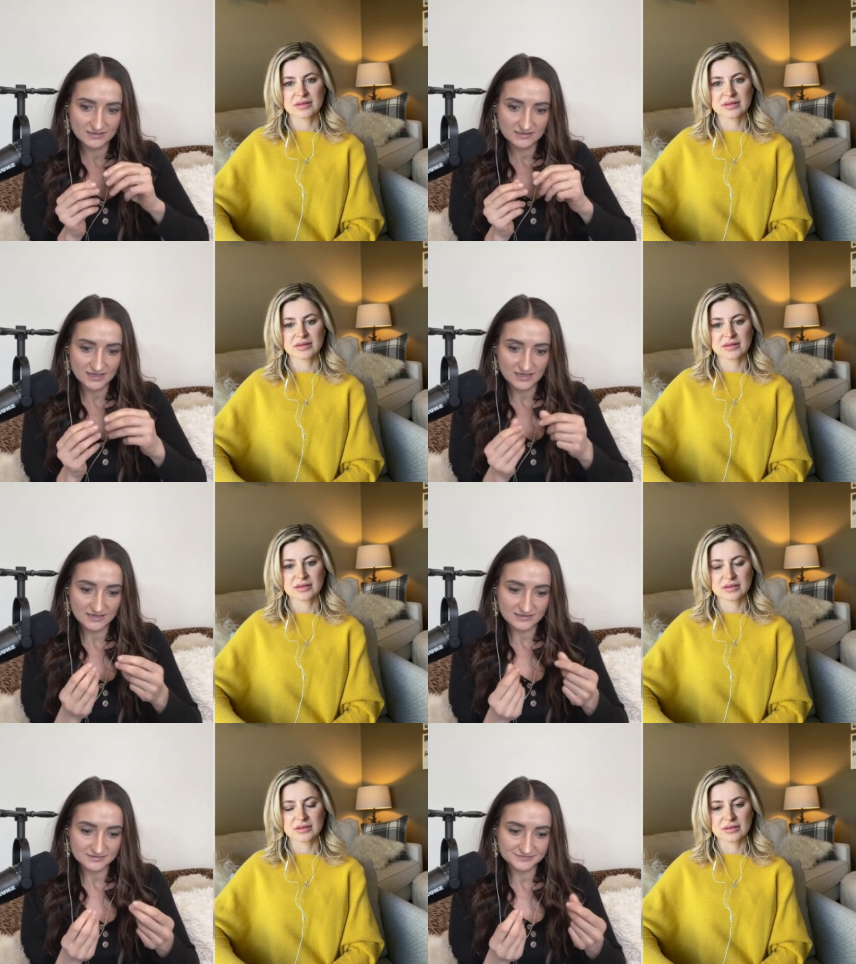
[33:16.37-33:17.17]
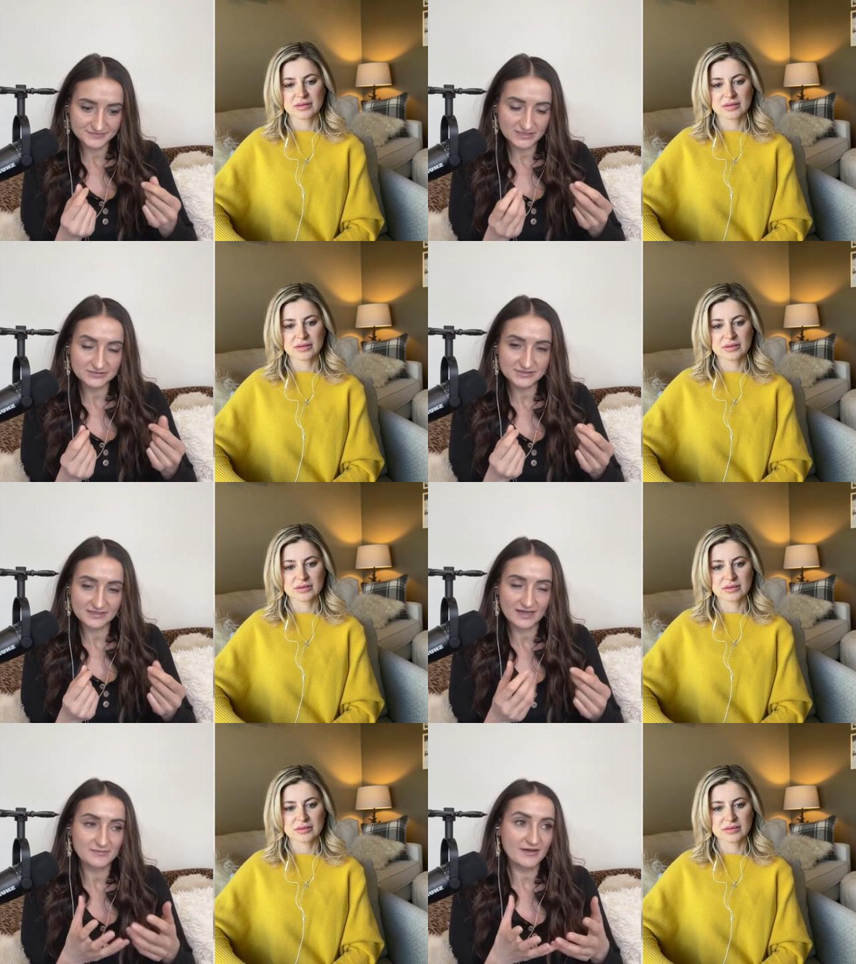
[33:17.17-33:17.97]
Speaker 1: uh clear
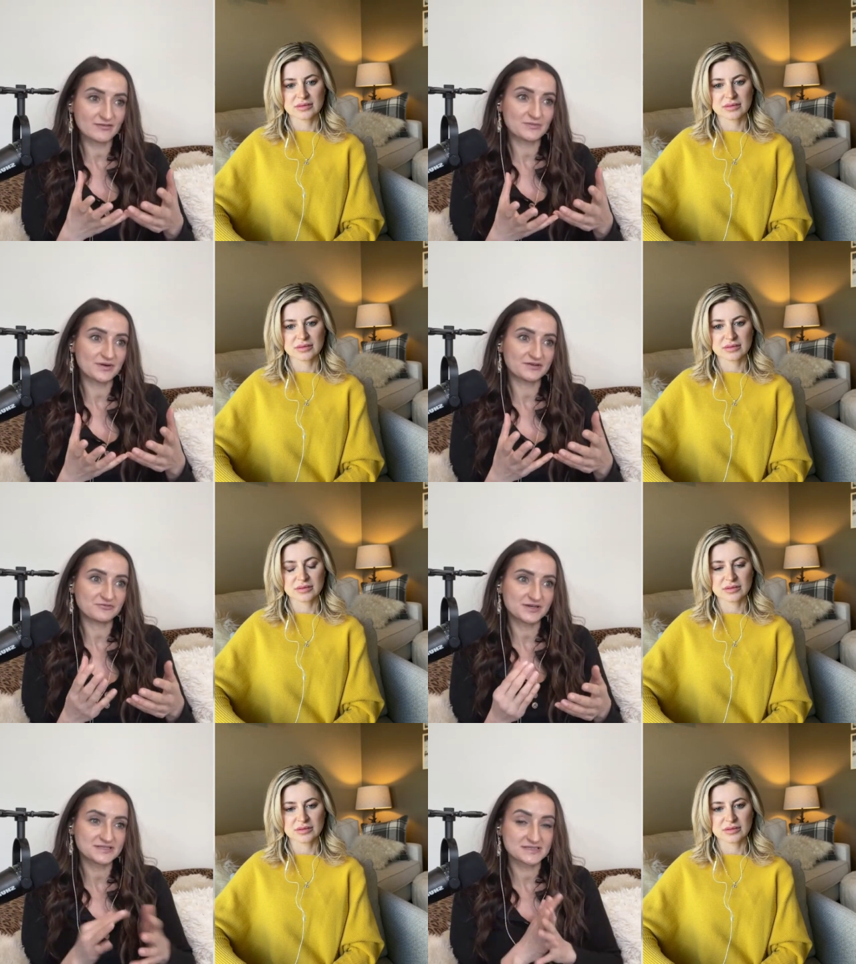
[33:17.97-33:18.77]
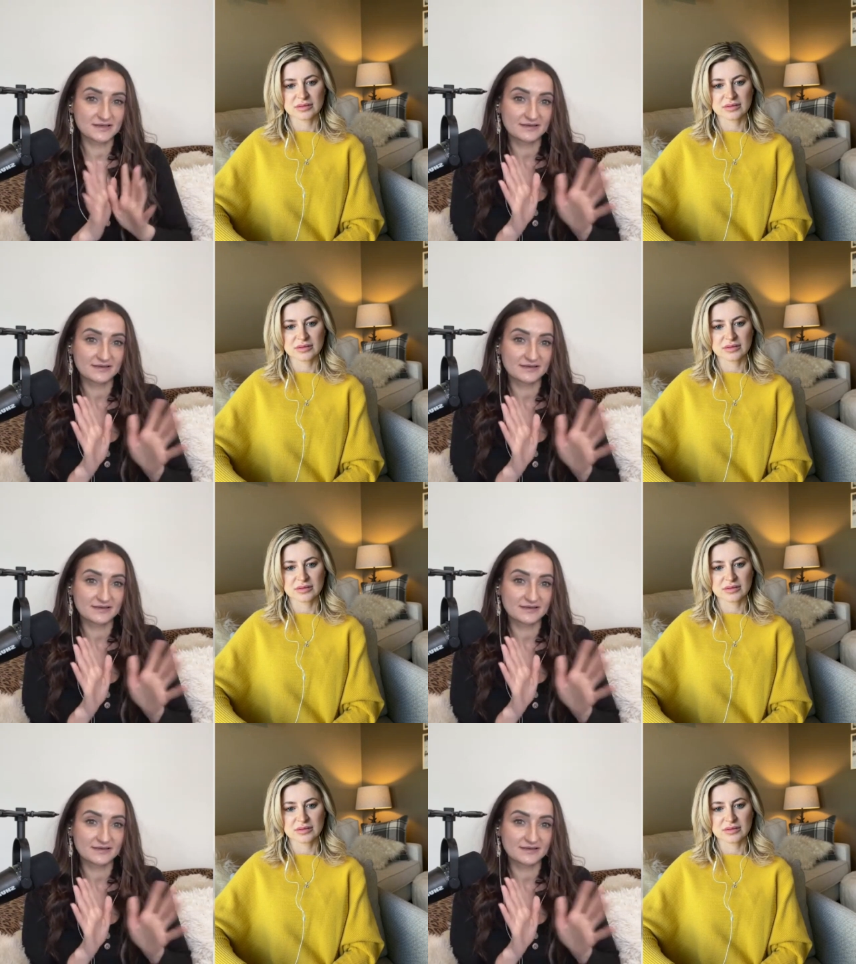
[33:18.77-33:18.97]
I'm having a brain freeze.